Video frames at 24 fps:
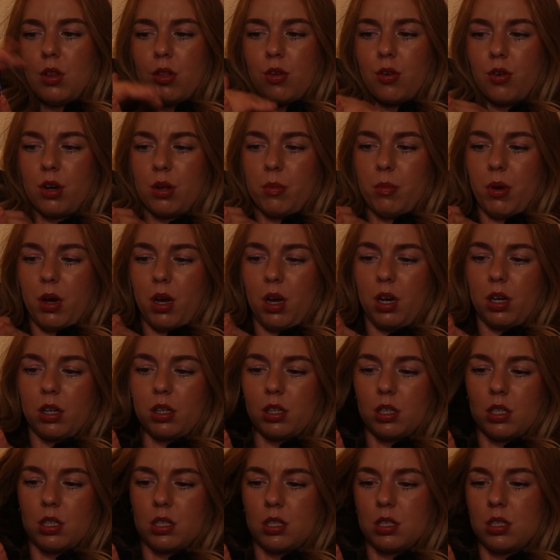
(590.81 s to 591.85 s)

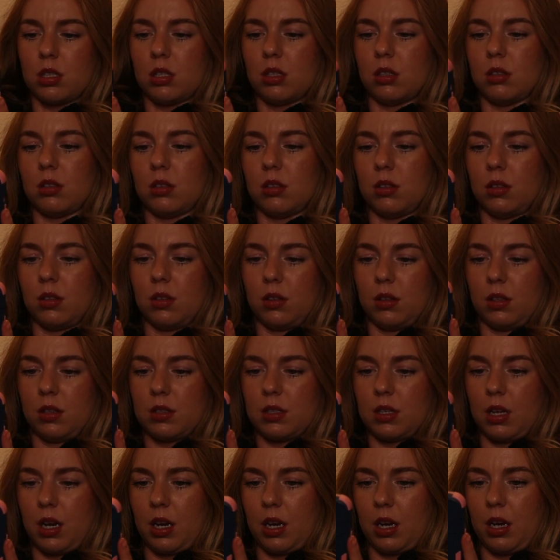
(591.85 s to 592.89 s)
$30.
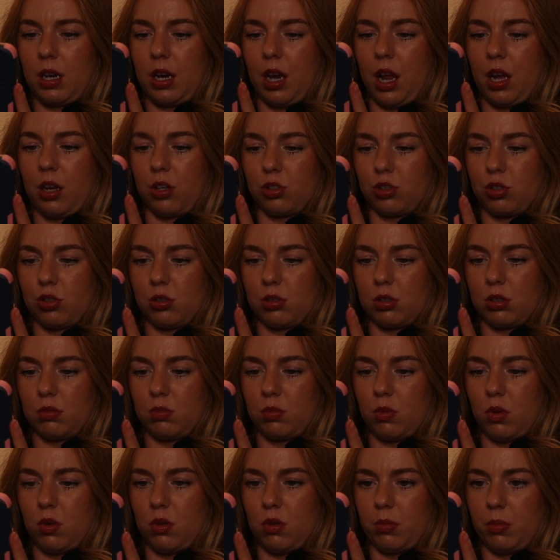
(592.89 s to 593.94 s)
Let's get it in an extra
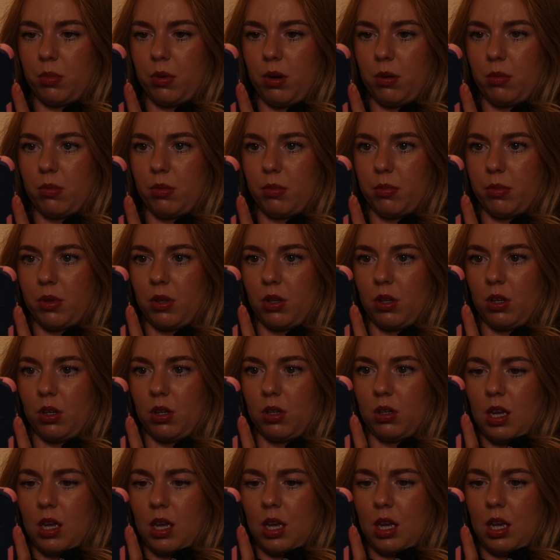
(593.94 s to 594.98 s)
small,
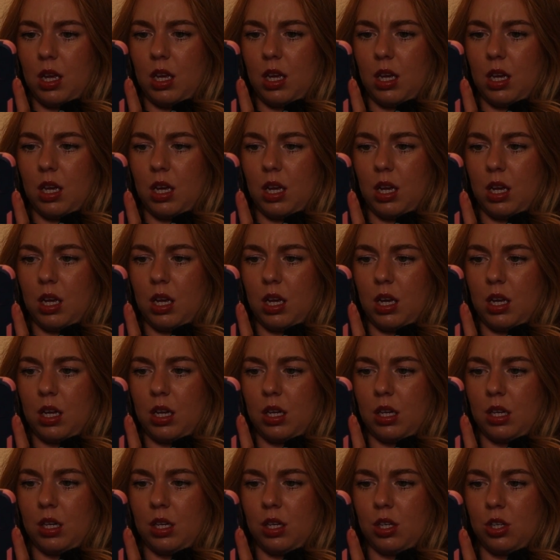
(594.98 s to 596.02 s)
probably.
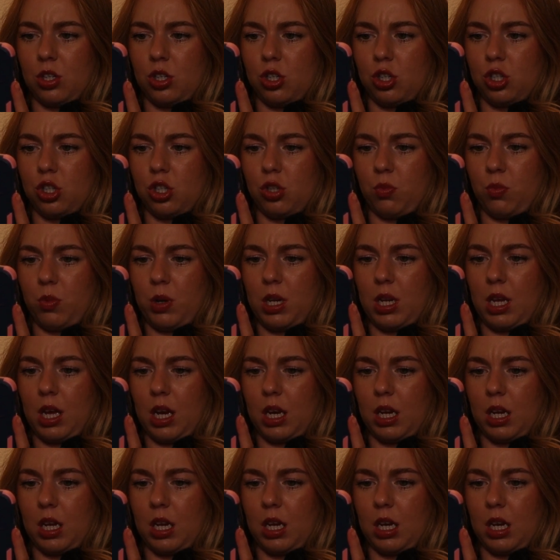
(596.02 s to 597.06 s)
And should we
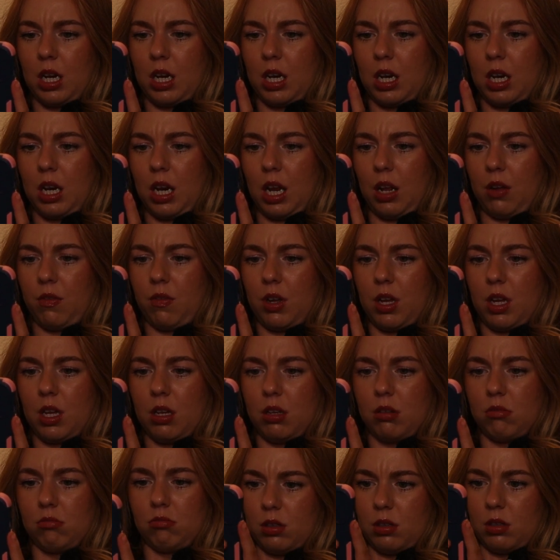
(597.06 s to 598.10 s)
get it in a
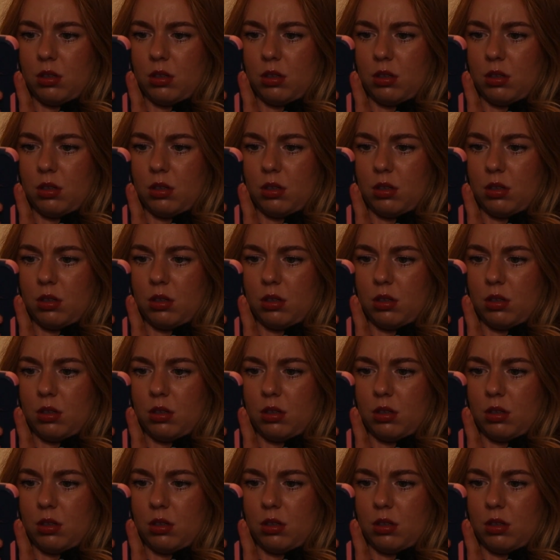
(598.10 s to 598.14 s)
navy?